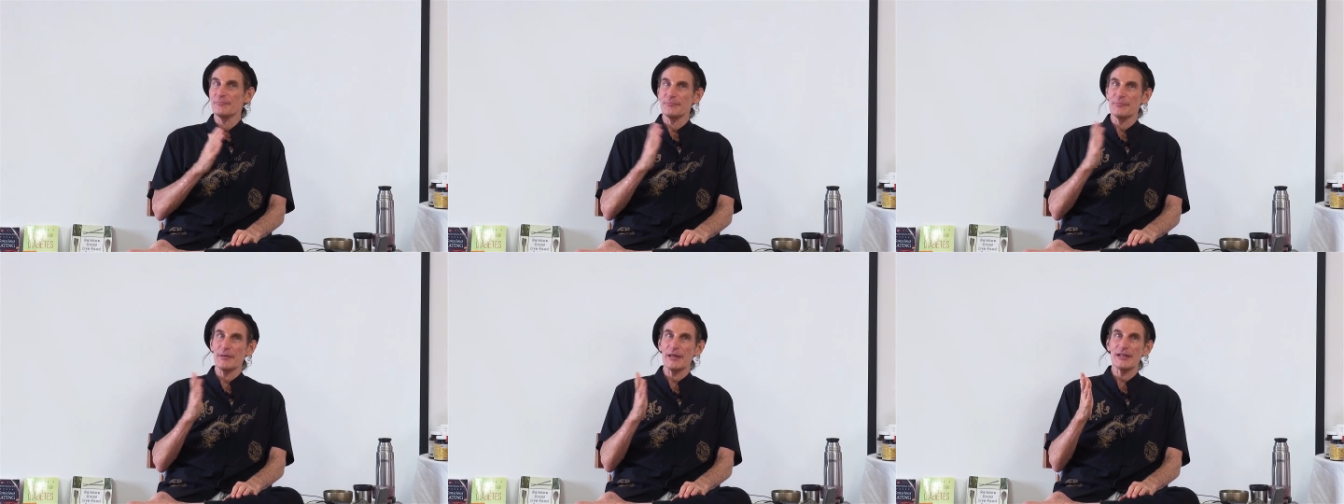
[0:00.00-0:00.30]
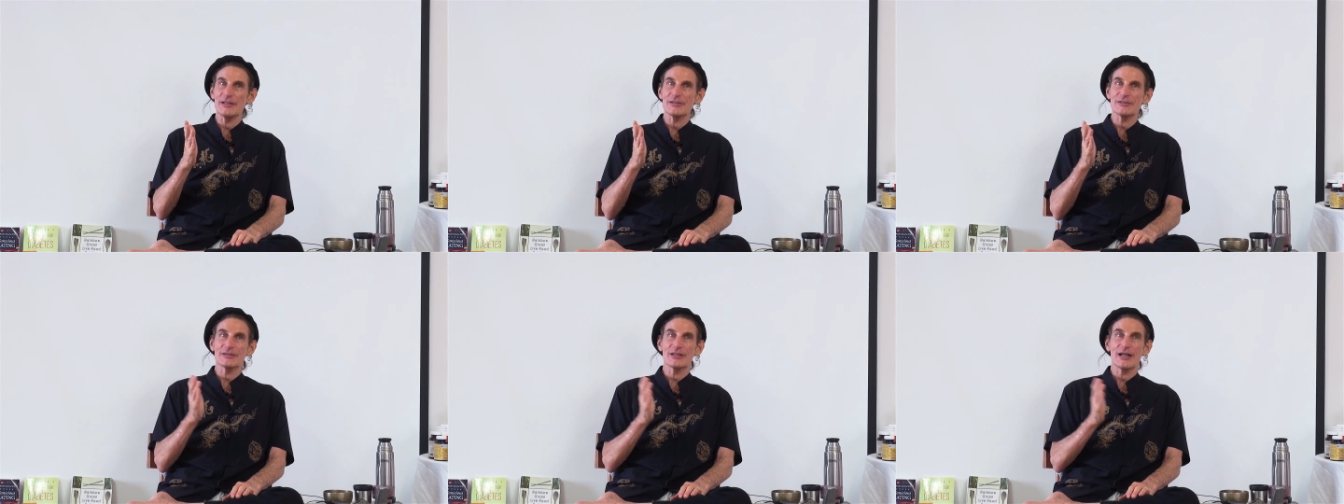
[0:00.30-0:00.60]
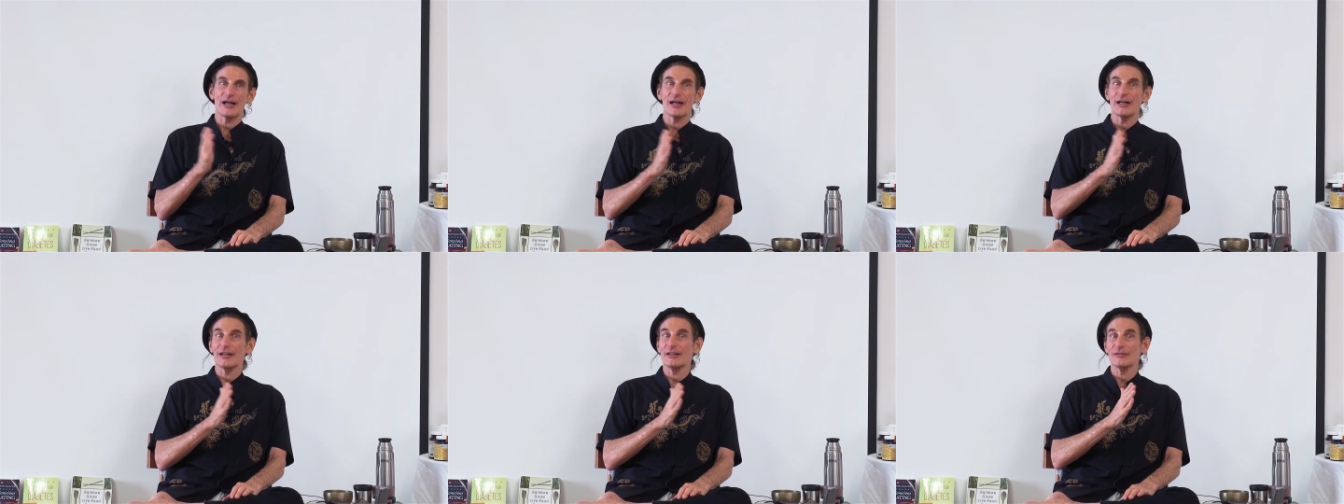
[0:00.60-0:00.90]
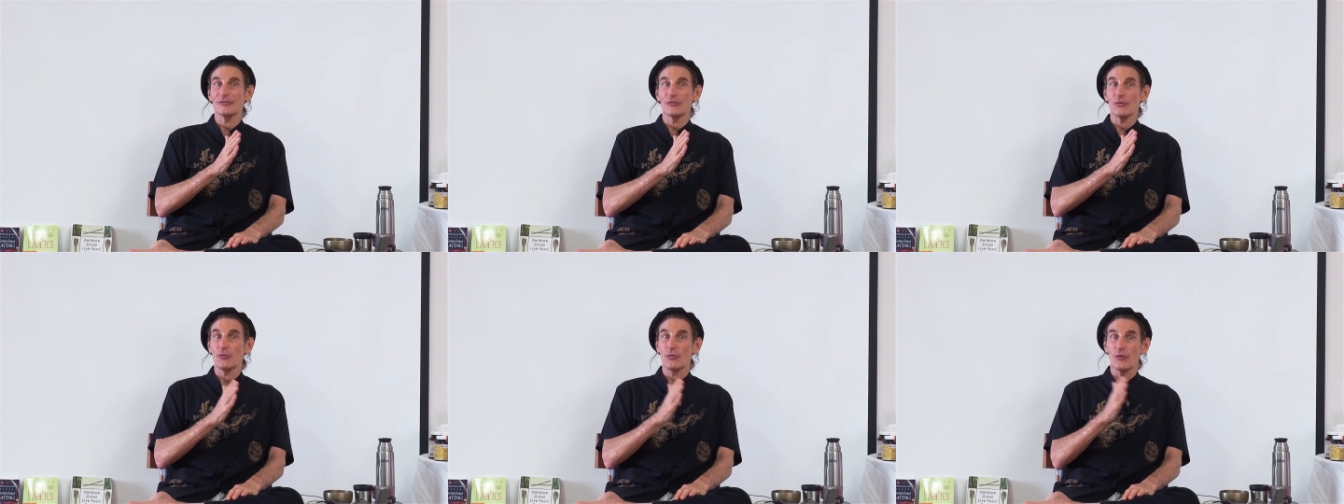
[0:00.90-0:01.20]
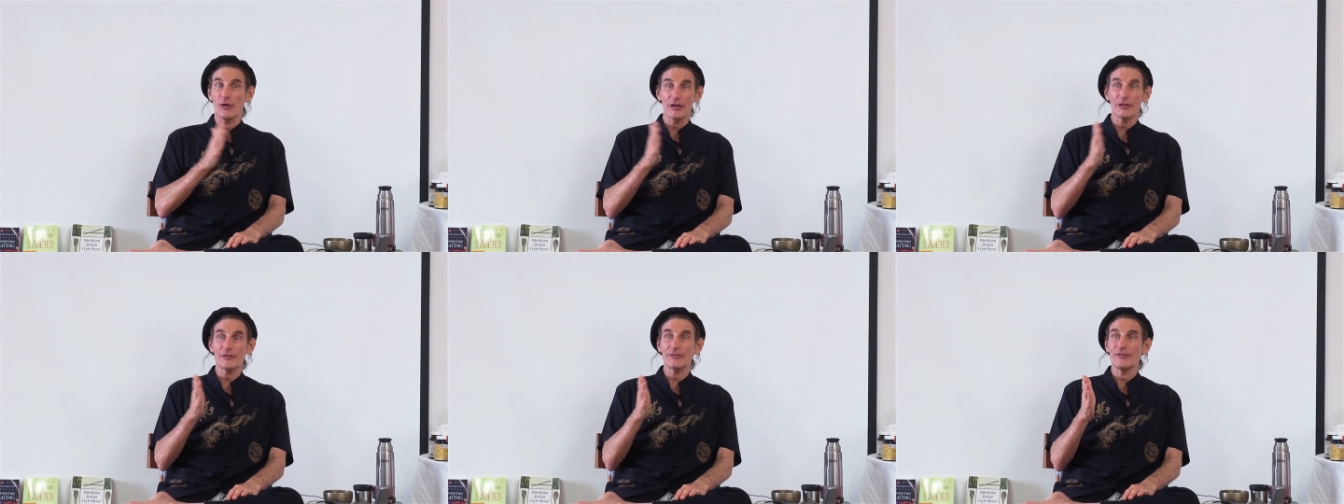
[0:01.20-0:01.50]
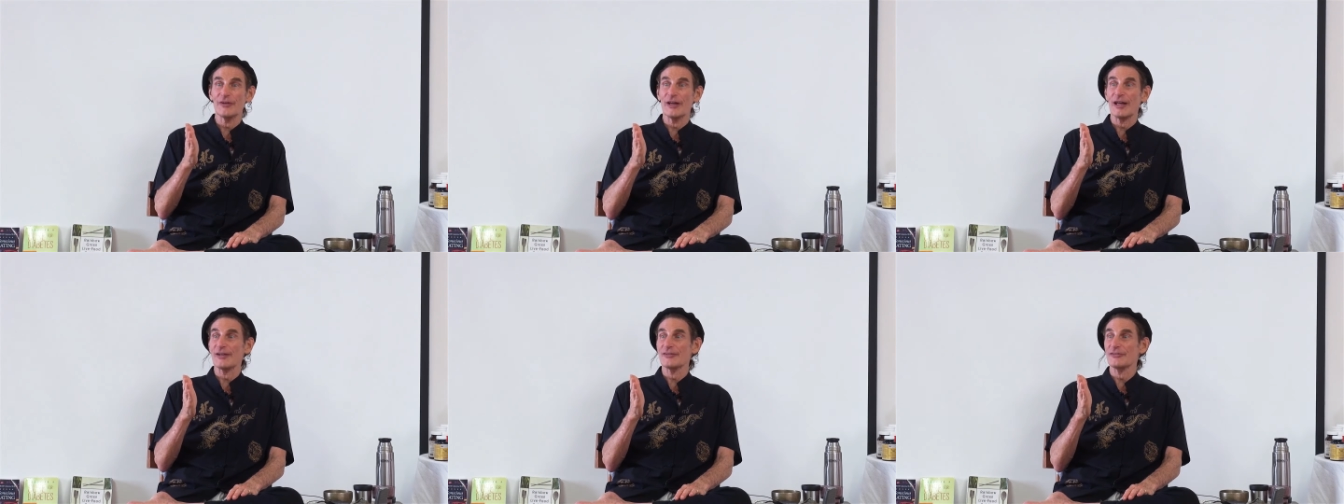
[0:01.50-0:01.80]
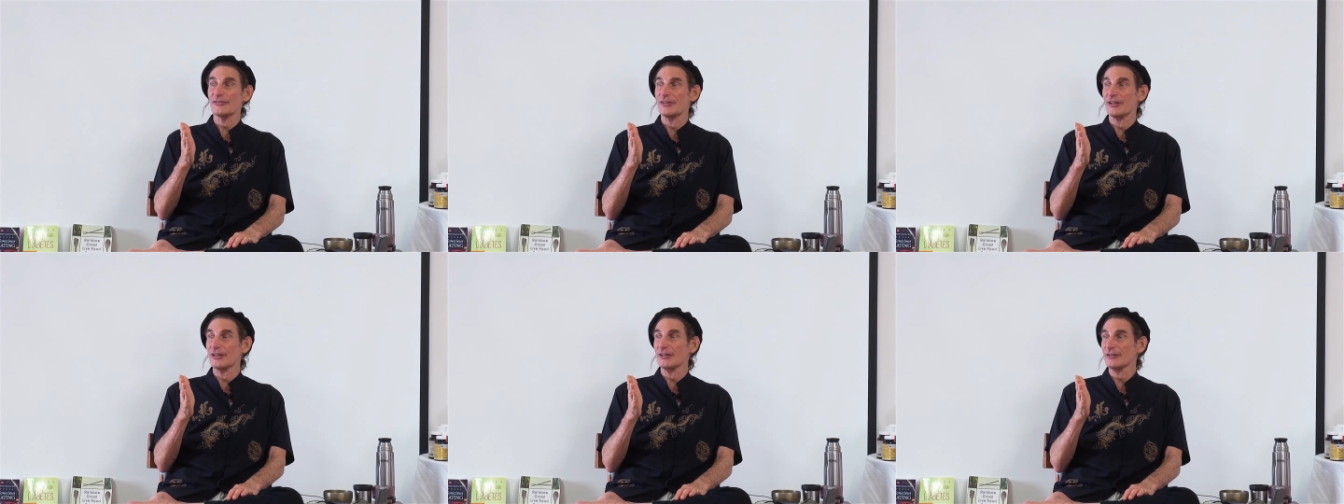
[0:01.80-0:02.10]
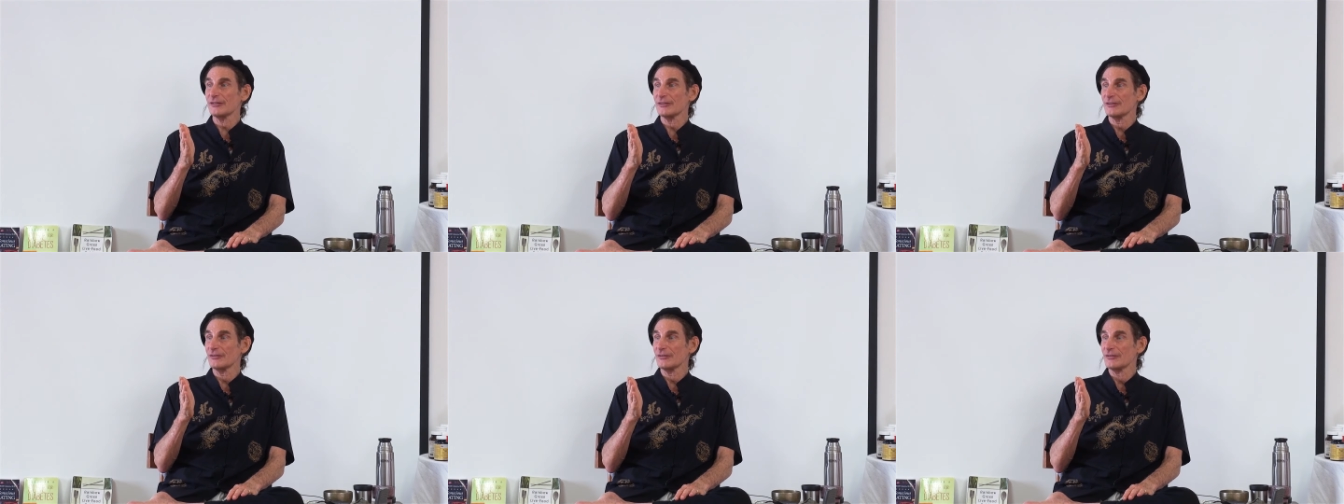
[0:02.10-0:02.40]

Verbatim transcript: based on water fasting,